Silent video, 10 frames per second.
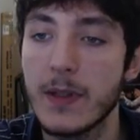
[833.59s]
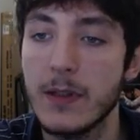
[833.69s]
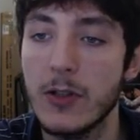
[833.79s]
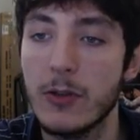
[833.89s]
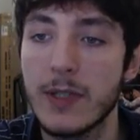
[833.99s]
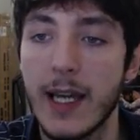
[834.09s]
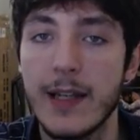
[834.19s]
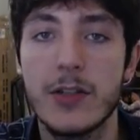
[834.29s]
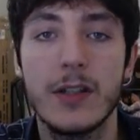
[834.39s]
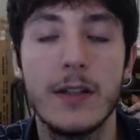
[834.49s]

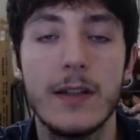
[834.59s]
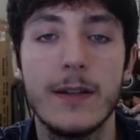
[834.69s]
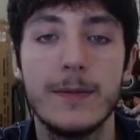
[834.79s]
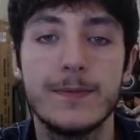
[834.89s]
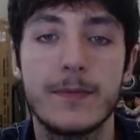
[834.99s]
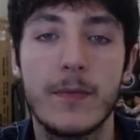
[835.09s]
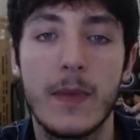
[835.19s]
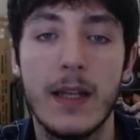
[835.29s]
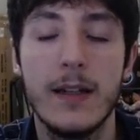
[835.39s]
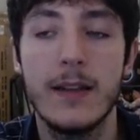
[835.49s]
location,
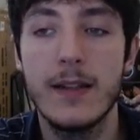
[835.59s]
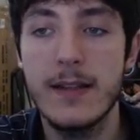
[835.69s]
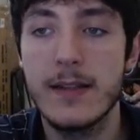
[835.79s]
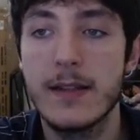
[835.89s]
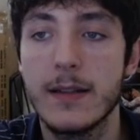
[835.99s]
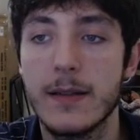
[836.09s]
and in this